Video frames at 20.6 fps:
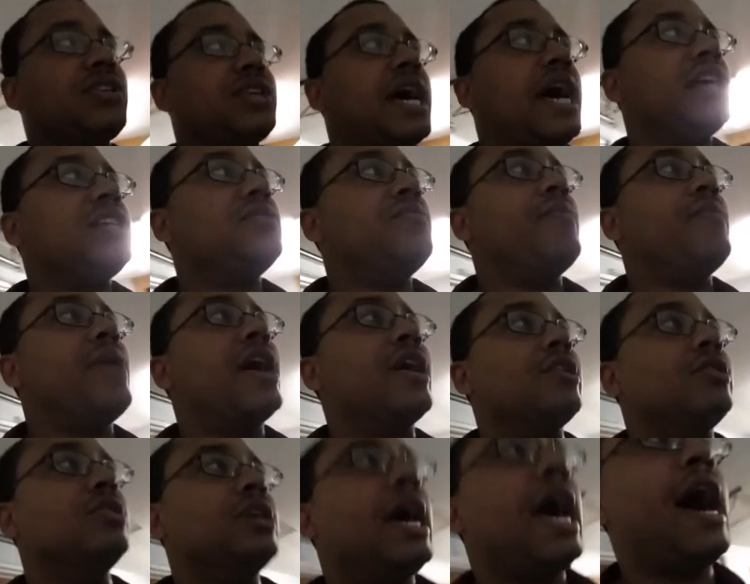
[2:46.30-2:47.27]
slash
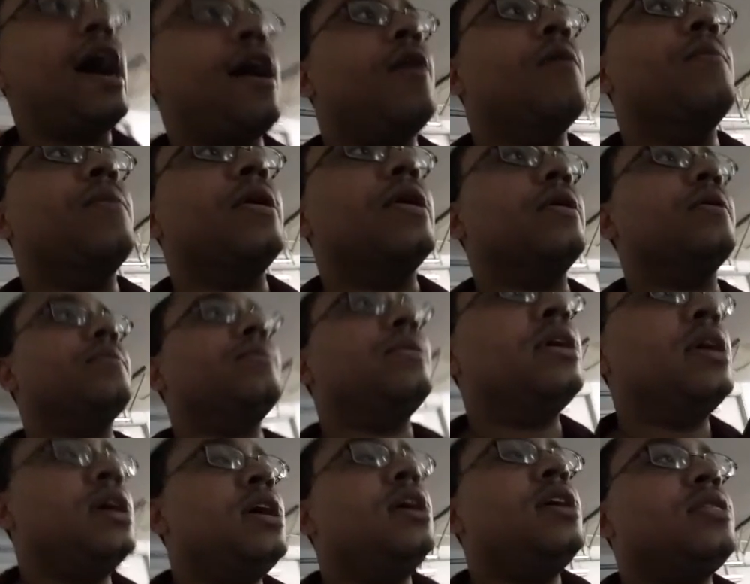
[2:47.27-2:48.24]
metal album
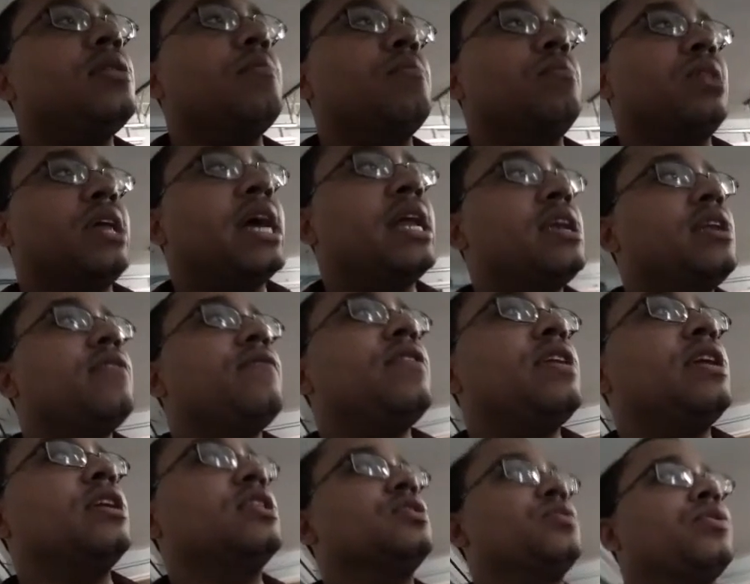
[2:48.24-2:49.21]
the blend of
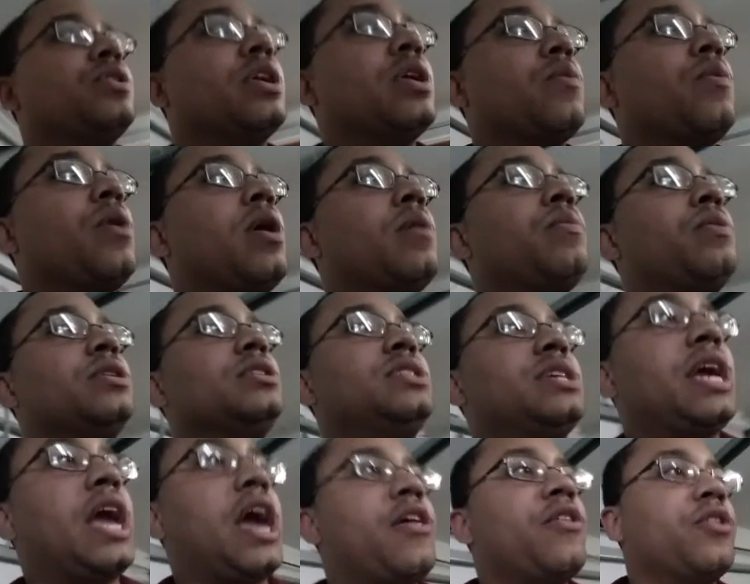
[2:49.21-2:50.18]
it is really well put
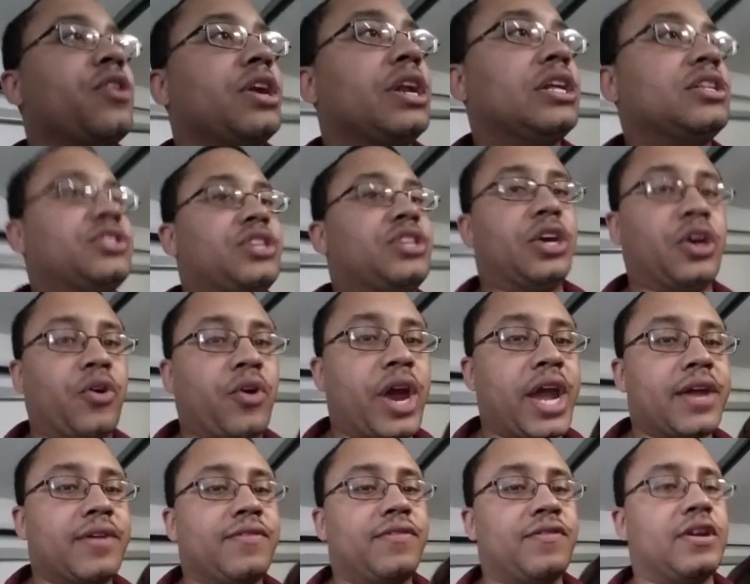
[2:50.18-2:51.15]
together and it's a
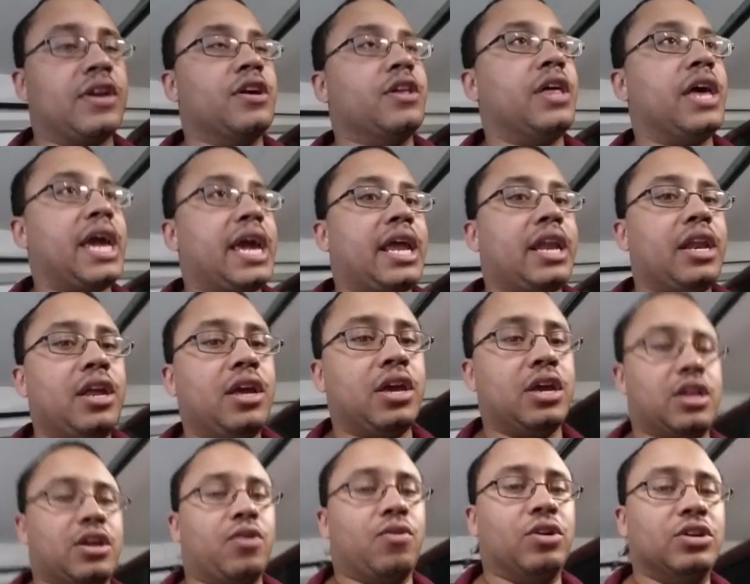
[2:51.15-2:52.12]
great feeling.
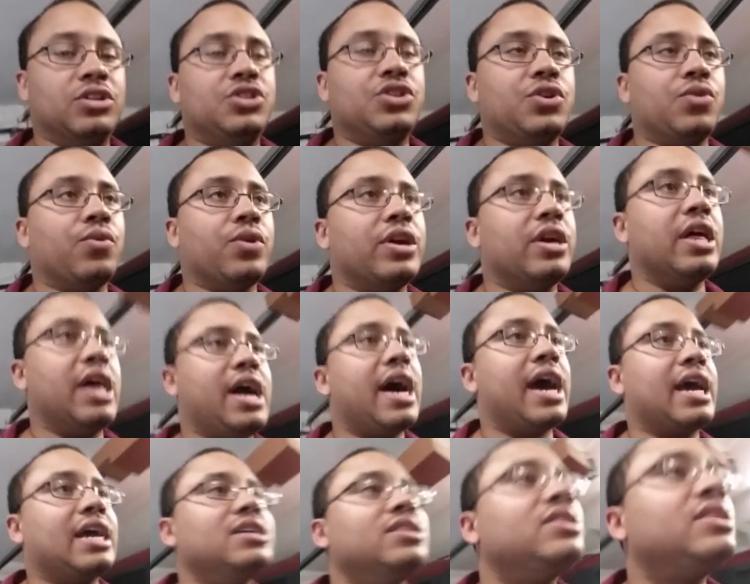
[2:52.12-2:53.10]
You know, once you
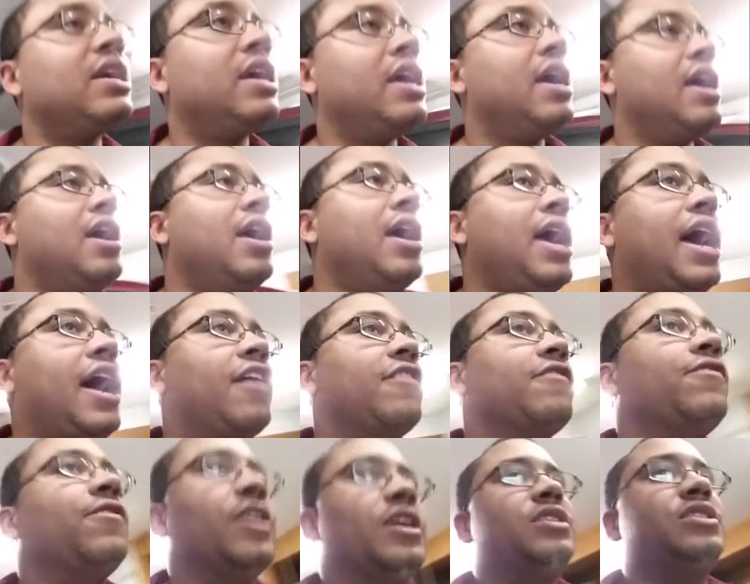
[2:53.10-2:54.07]
realize
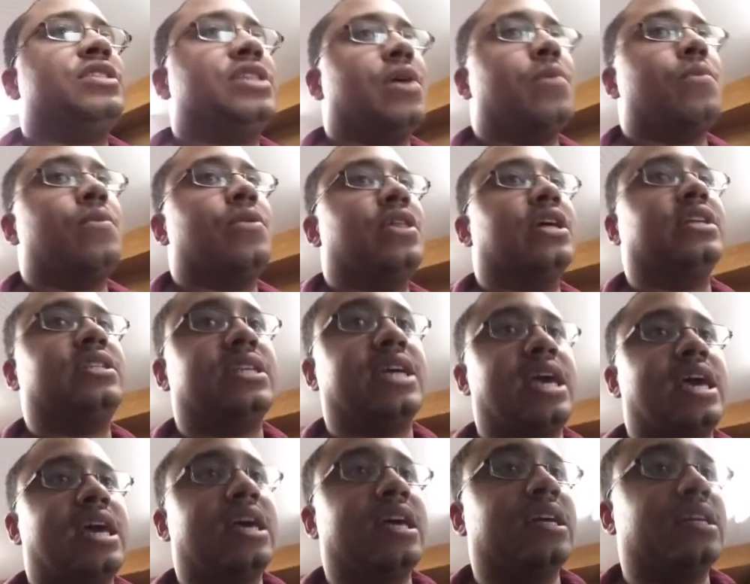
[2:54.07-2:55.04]
how fun some of this
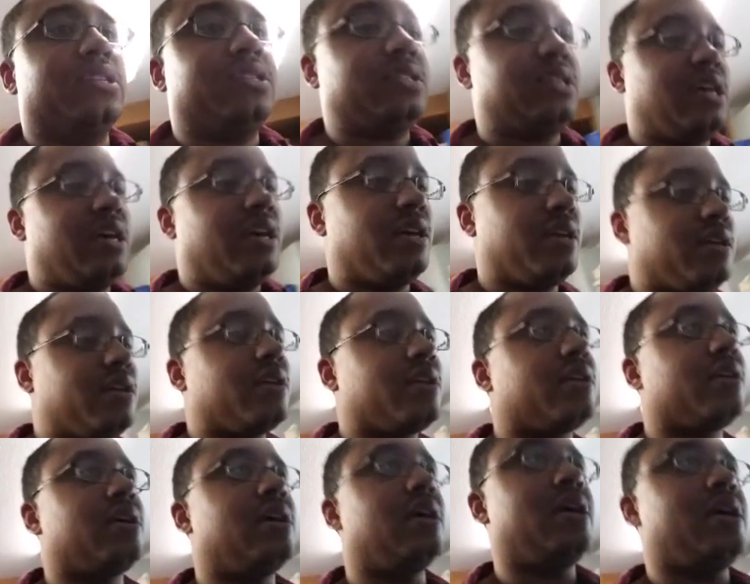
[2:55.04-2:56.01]
is,
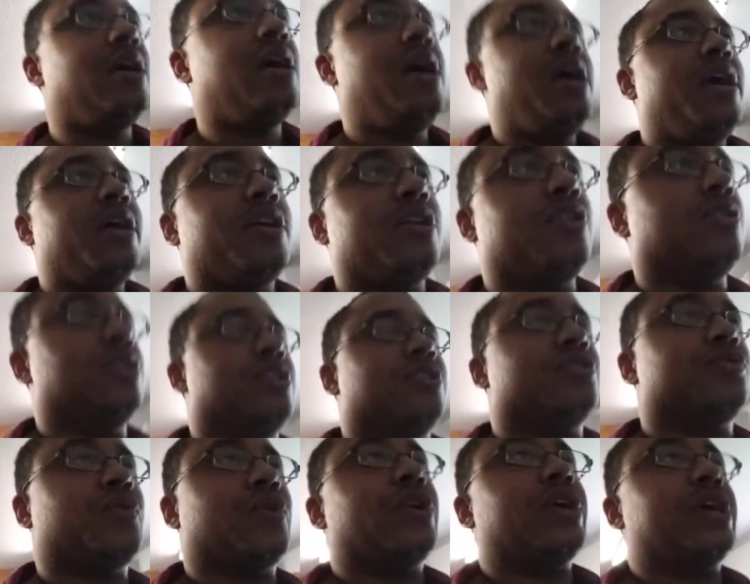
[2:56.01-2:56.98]
you,
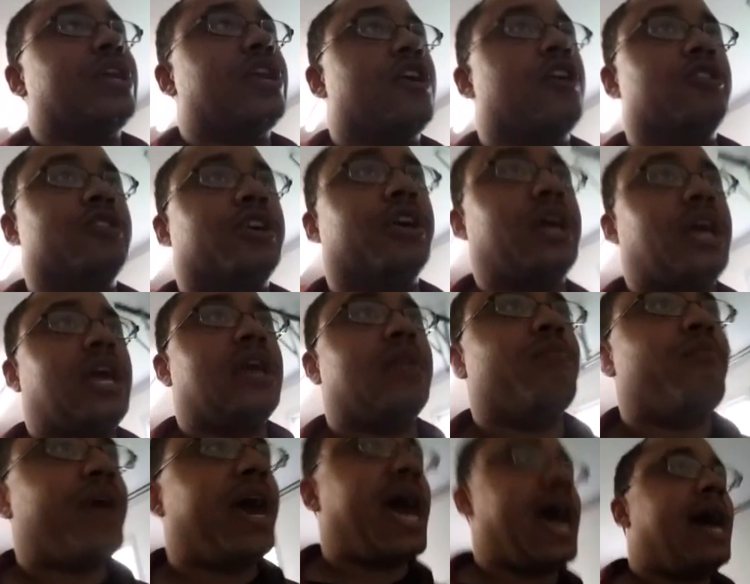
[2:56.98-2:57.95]
there's really no
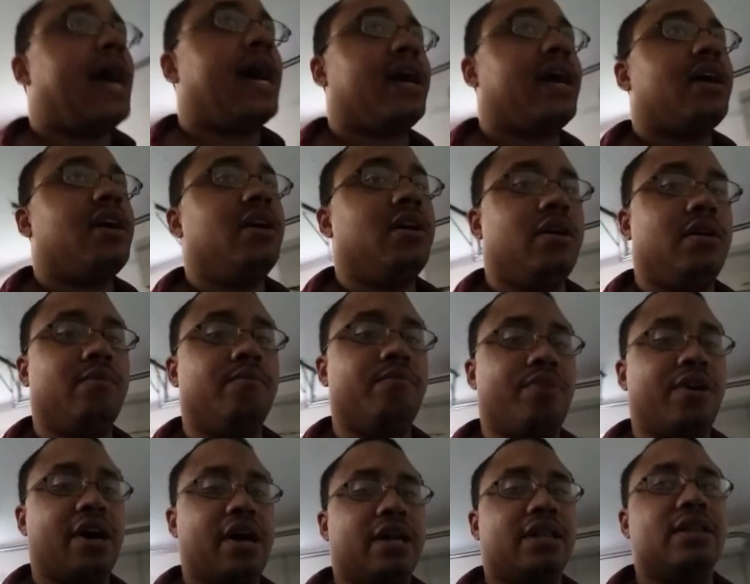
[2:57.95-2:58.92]
looking back.
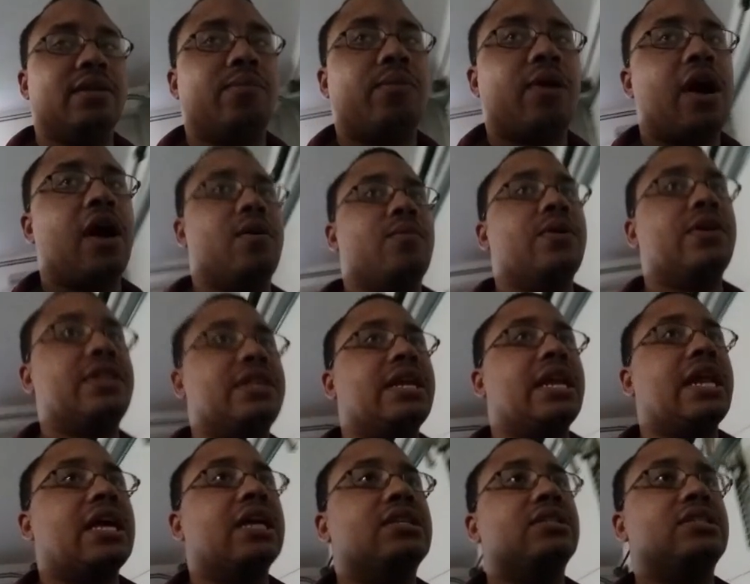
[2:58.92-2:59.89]
But the problem with
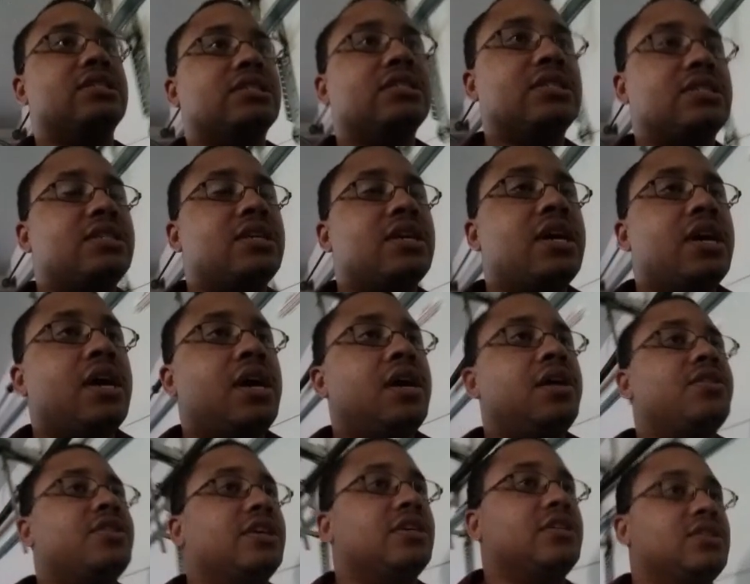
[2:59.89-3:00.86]
it is, is
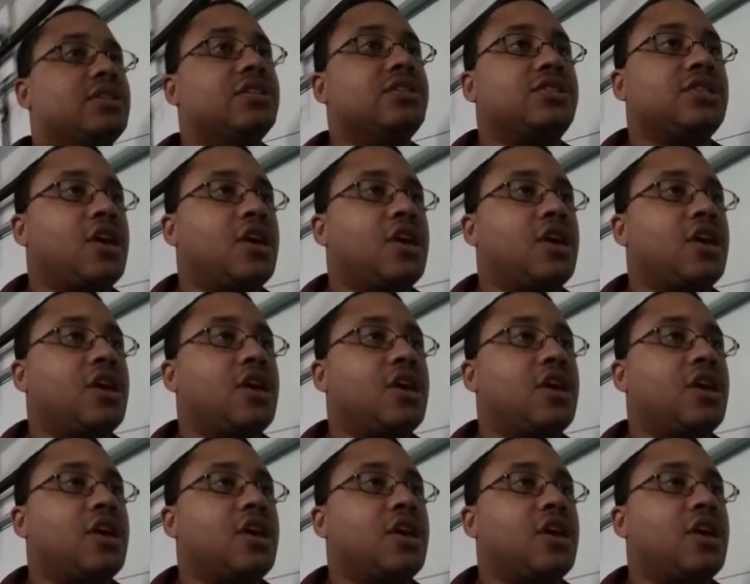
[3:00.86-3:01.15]
the, the